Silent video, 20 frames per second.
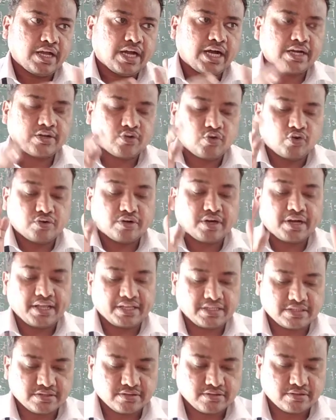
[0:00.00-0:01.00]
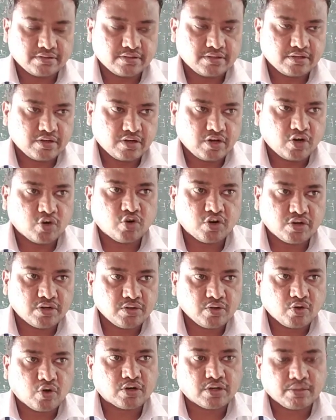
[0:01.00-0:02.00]
are quantized
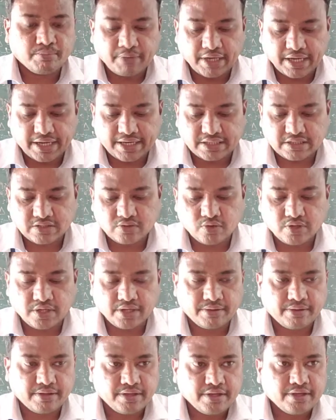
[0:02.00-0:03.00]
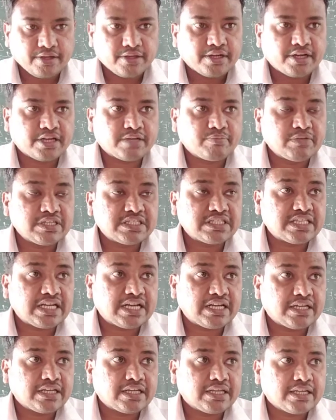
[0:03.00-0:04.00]
according to quantum mechanics. Okay, it means
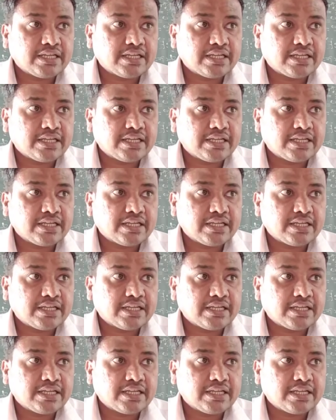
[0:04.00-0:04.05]
that